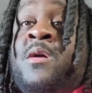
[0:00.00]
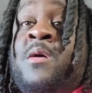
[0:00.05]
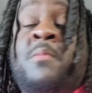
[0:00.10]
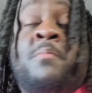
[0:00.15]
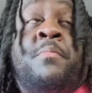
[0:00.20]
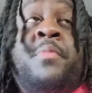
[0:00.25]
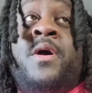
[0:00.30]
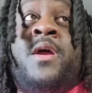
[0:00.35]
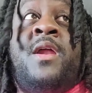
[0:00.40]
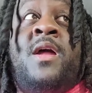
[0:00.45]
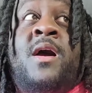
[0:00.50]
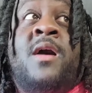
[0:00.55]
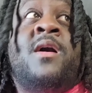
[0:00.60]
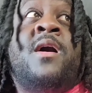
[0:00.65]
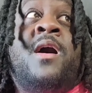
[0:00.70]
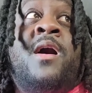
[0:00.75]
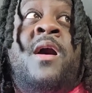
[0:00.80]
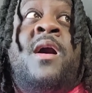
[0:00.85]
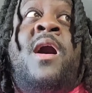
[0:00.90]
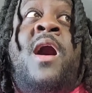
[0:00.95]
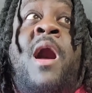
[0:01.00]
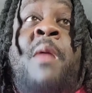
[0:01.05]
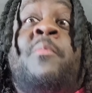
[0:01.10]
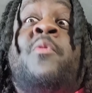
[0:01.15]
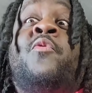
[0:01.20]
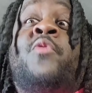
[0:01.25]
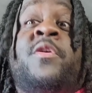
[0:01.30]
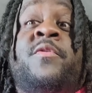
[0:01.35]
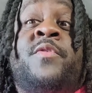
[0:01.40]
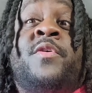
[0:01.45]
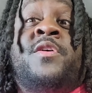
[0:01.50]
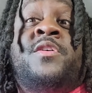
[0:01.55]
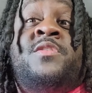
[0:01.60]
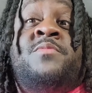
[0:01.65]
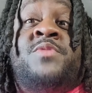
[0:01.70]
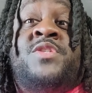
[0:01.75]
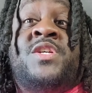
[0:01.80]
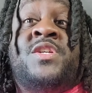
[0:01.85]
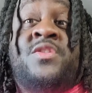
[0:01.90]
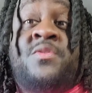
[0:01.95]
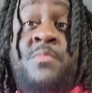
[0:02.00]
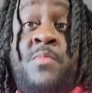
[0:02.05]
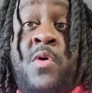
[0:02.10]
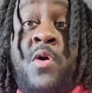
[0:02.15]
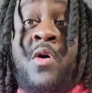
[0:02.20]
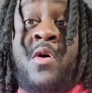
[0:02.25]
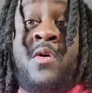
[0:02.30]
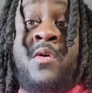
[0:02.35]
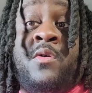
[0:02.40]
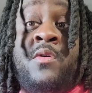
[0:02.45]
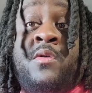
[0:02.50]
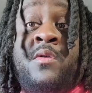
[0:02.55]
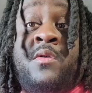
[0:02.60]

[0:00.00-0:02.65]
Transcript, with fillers: But I'm going to reveal some shit tomorrow